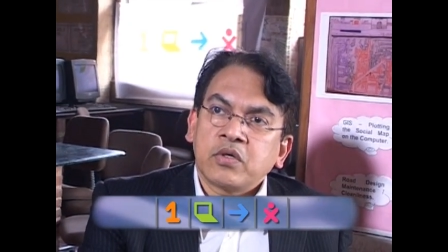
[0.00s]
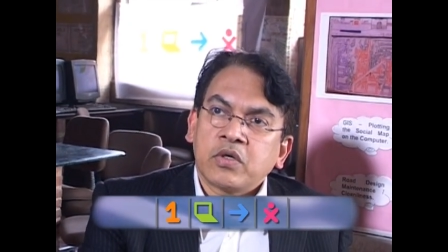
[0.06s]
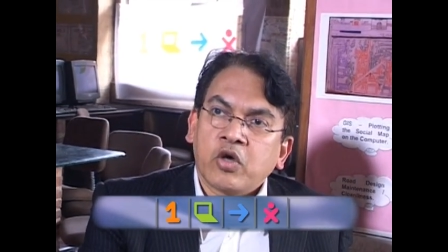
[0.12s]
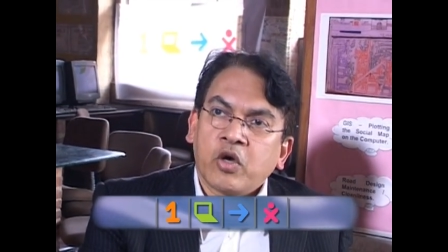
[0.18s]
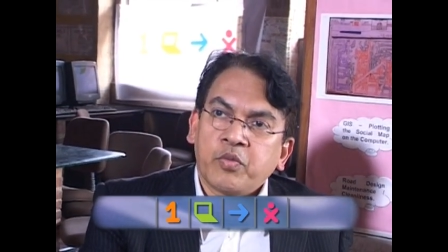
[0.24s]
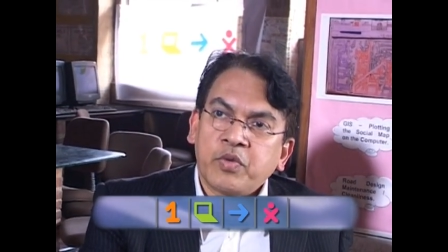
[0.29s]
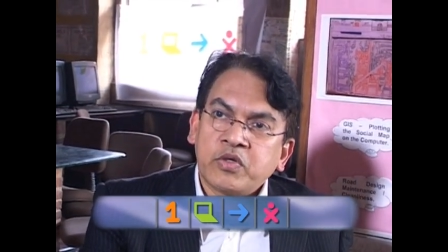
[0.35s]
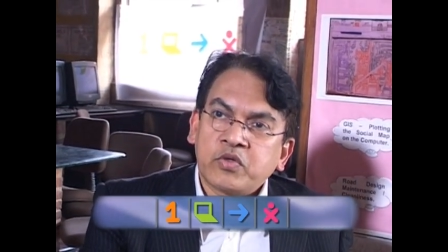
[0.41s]

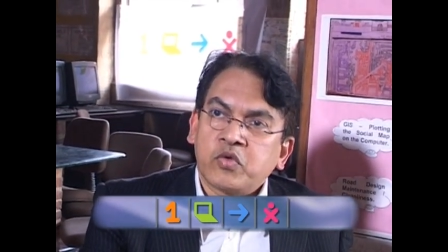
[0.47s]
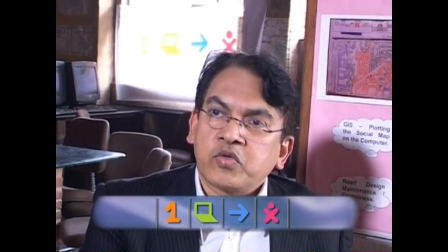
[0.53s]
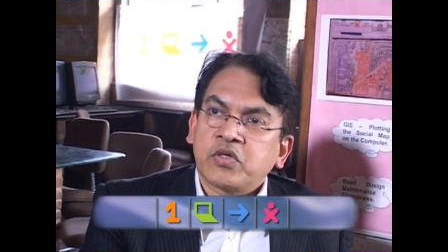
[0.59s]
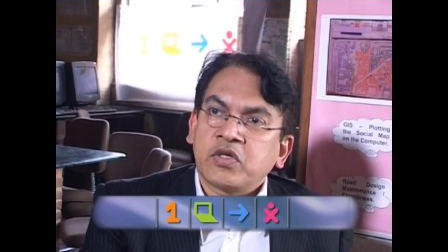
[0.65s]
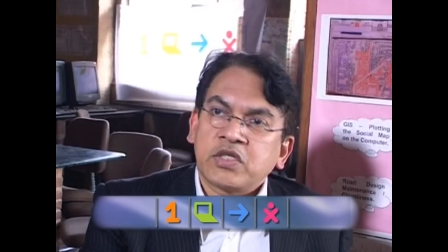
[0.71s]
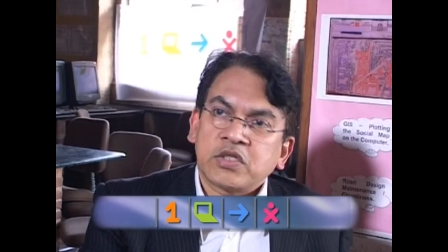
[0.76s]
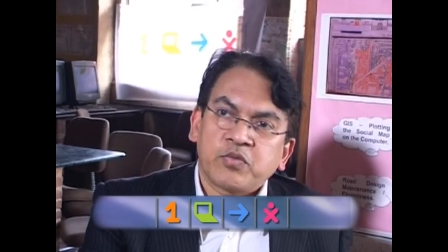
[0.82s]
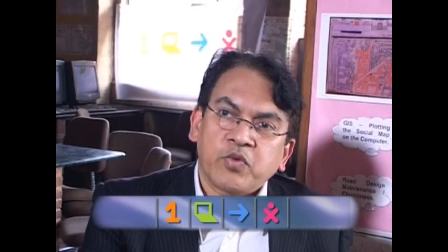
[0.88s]
corporate
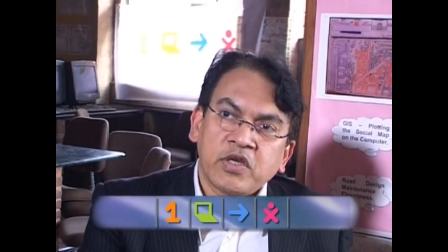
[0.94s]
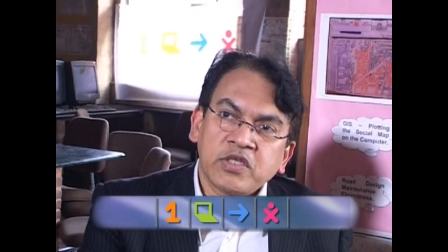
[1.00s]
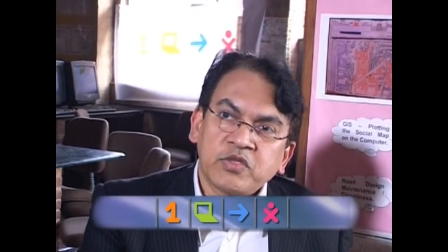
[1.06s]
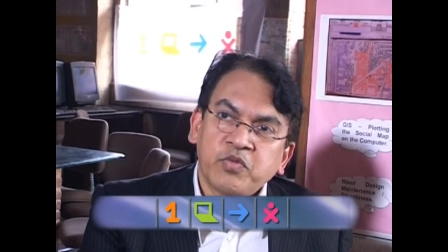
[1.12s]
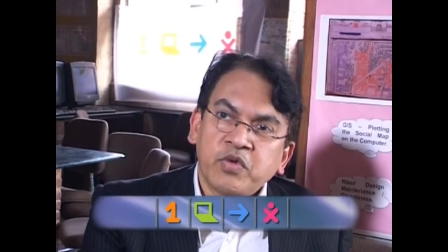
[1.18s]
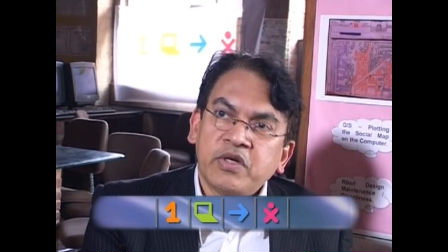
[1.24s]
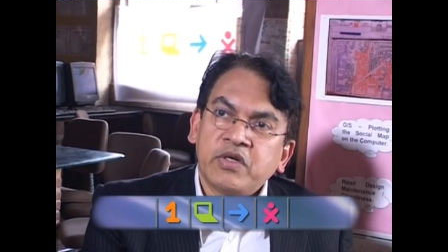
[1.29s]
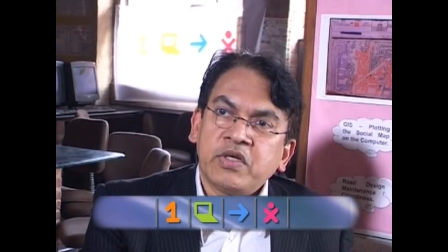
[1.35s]
social
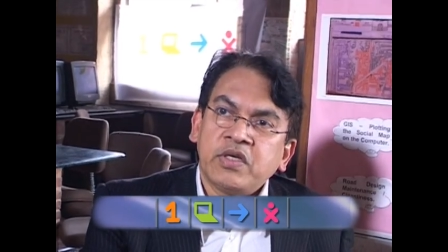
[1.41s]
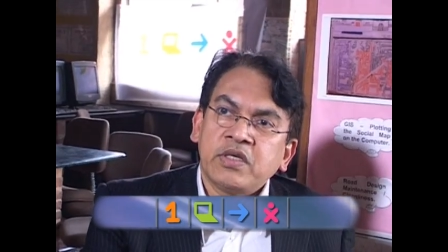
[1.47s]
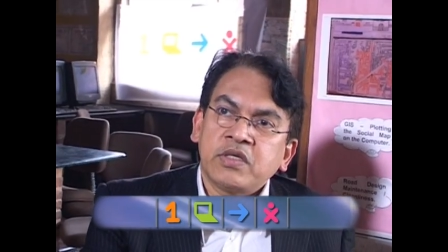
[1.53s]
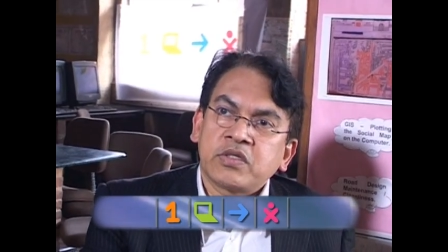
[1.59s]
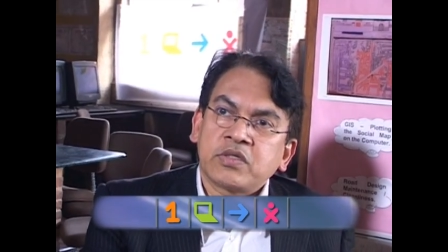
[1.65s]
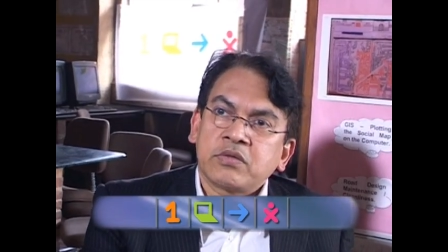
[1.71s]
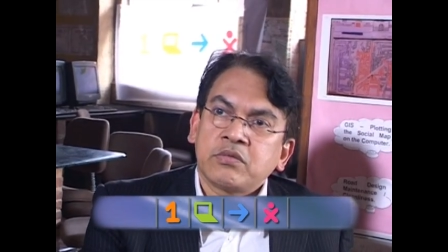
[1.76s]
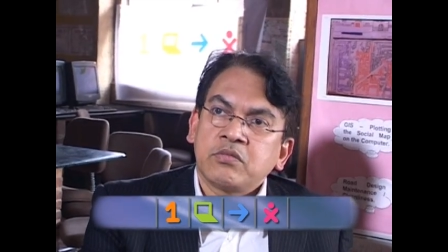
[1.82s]

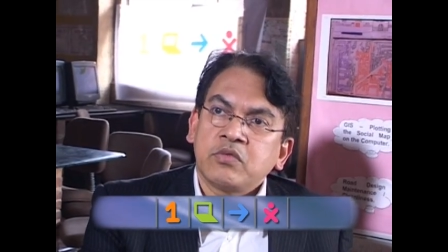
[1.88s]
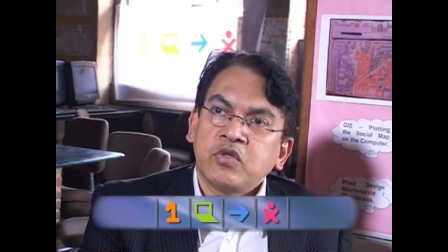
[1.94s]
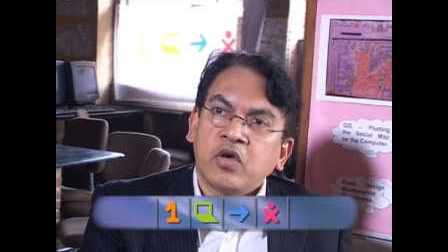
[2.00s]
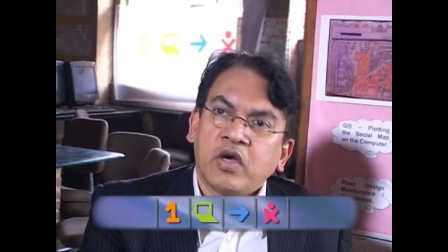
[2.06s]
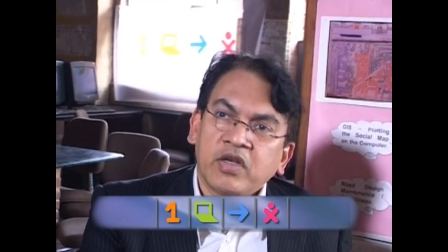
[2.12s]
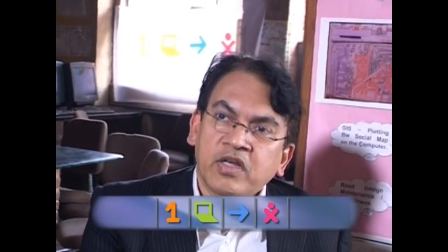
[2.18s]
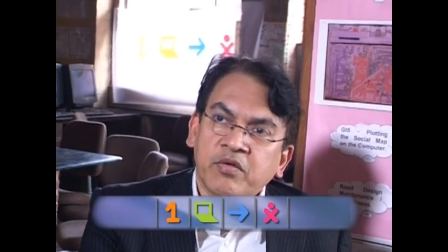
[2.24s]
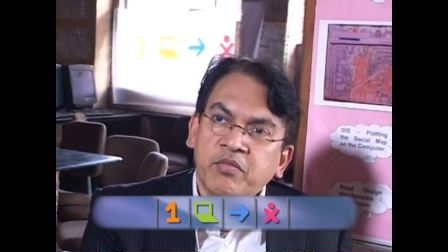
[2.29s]
responsibilities,
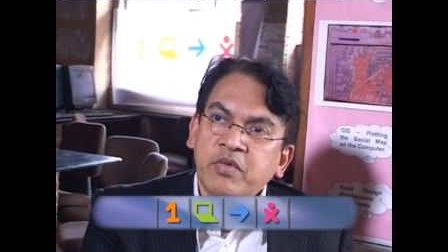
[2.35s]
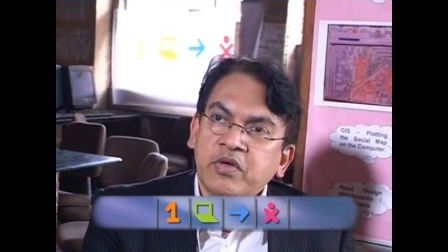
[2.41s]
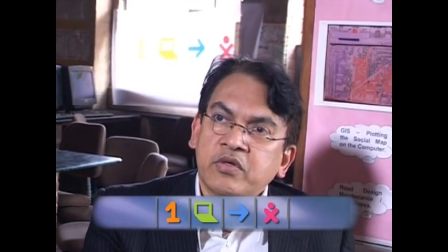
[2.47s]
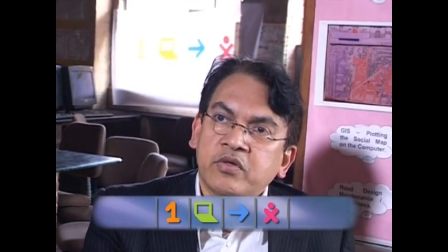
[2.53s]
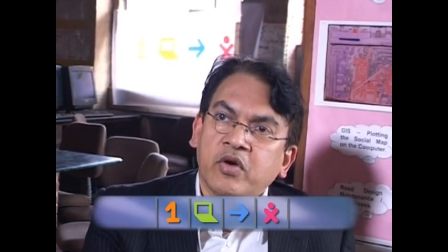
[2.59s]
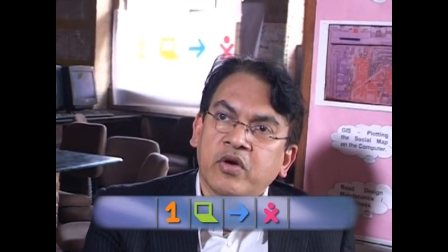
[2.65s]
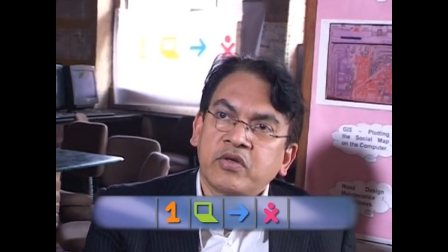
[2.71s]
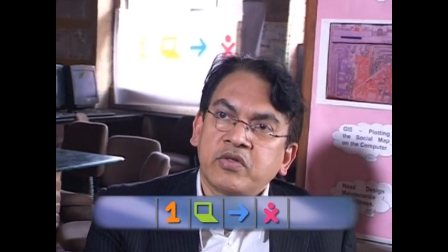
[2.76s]

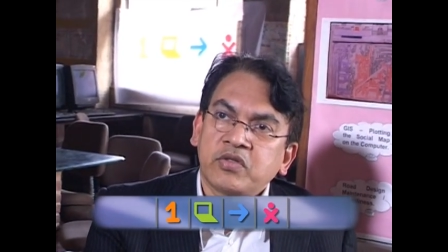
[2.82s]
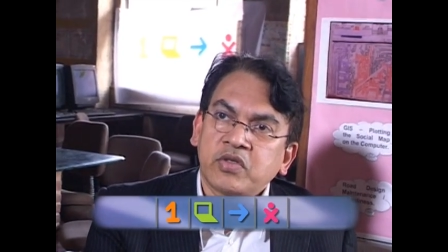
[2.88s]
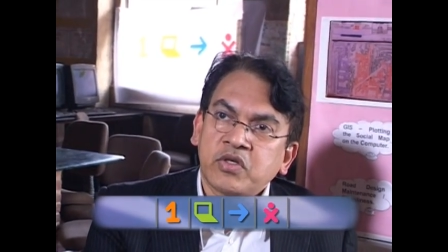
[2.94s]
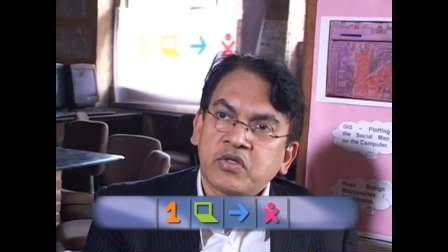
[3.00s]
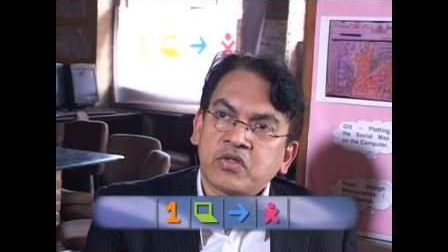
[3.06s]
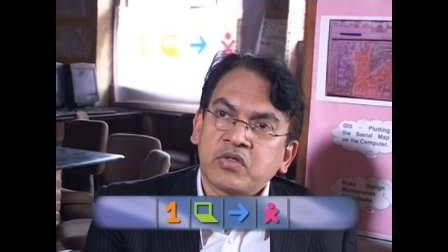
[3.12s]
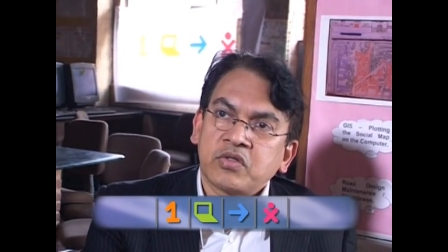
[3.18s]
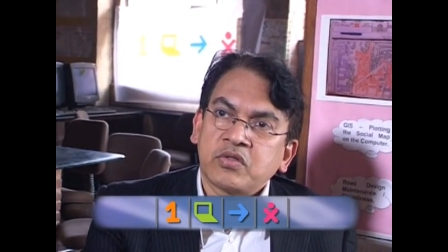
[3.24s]
non-government
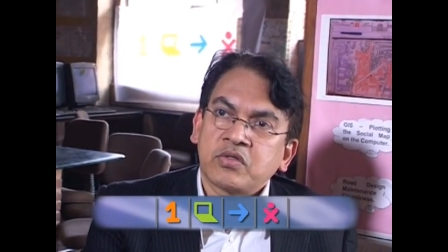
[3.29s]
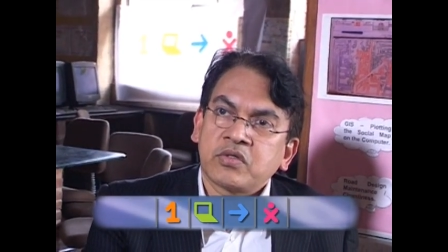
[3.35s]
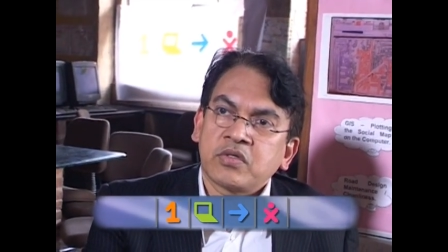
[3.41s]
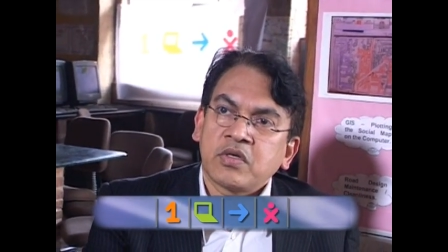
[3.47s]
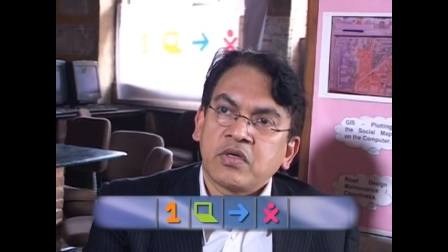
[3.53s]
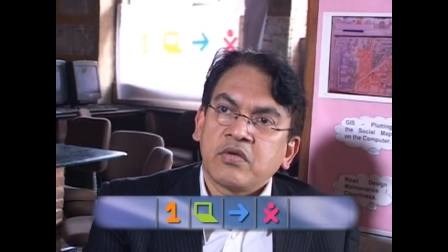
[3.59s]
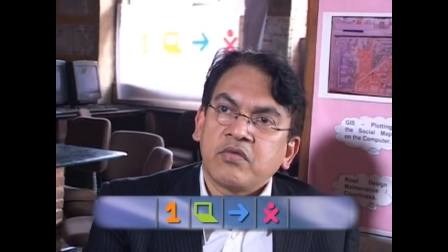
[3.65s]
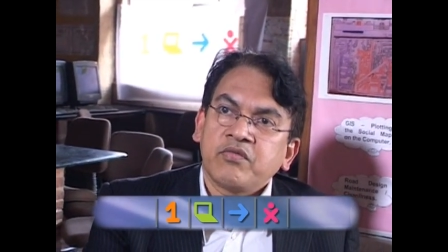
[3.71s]
organizations,
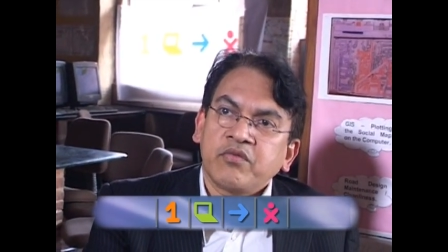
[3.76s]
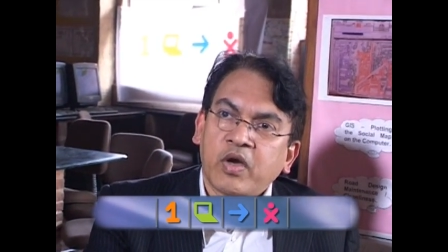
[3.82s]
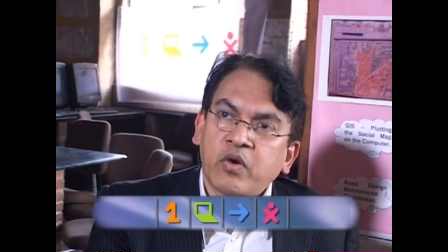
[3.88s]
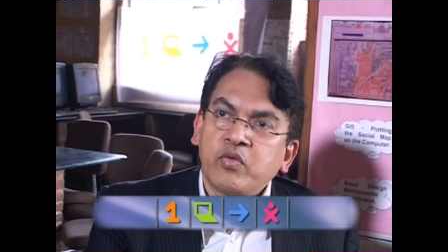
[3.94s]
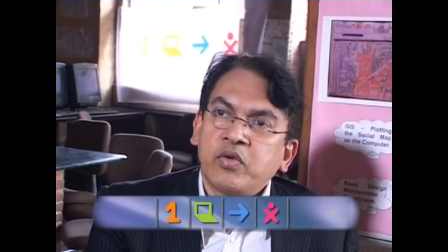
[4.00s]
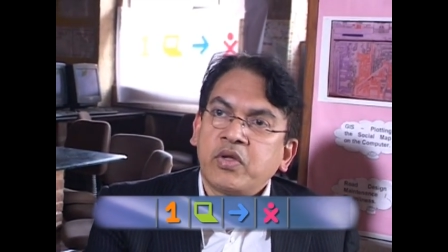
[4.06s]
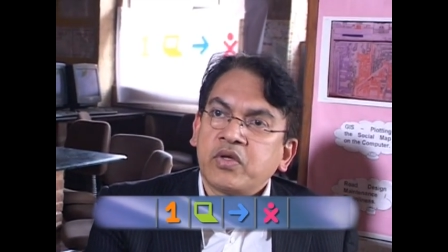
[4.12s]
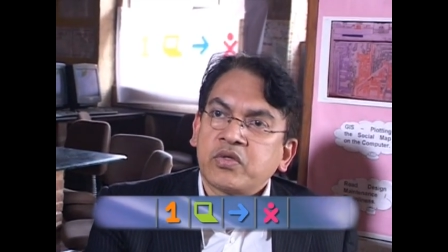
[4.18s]

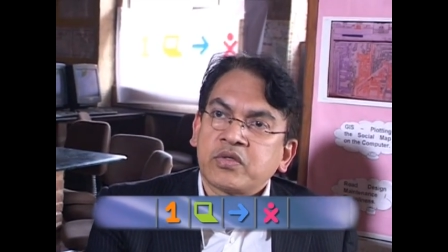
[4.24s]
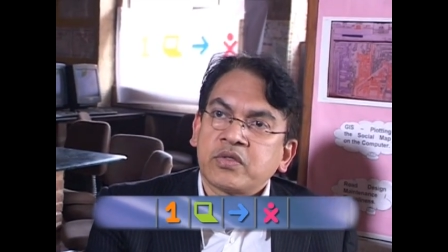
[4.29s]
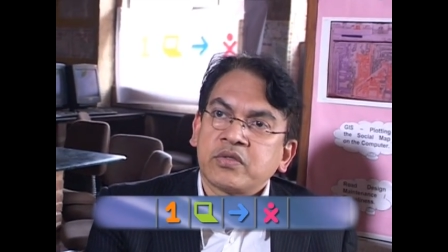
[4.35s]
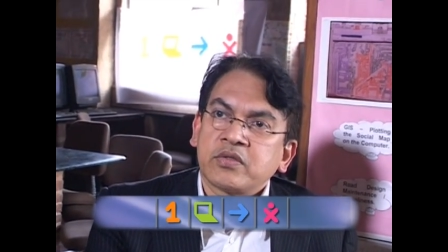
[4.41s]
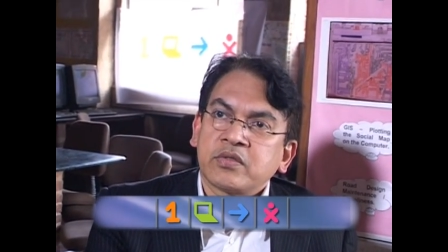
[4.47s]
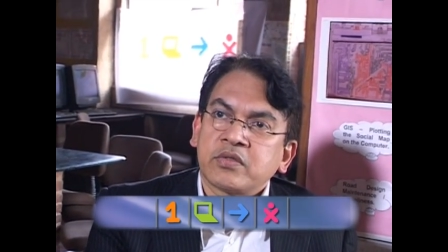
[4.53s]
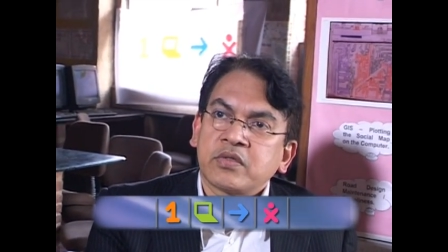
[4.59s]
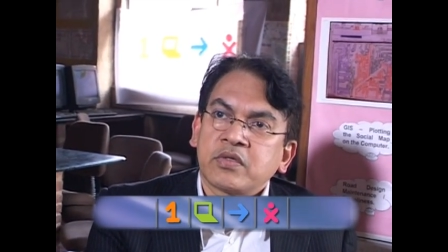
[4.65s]

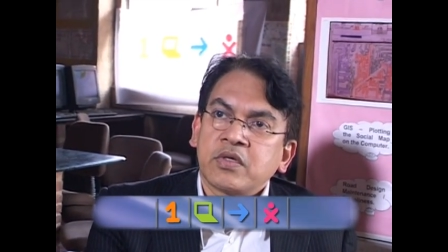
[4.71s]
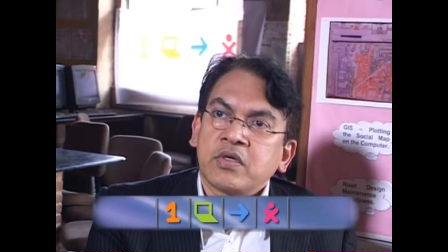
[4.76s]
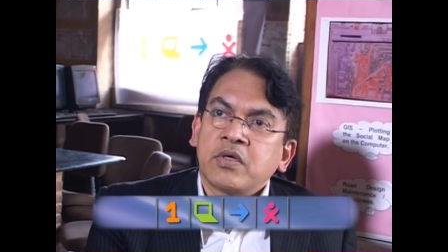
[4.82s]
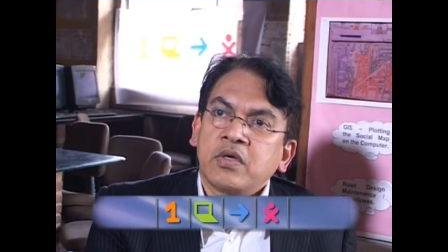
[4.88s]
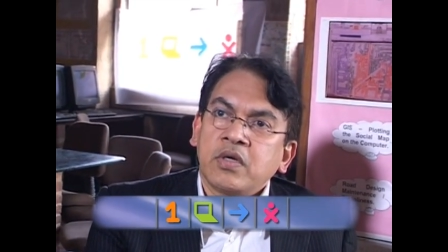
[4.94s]
foundations,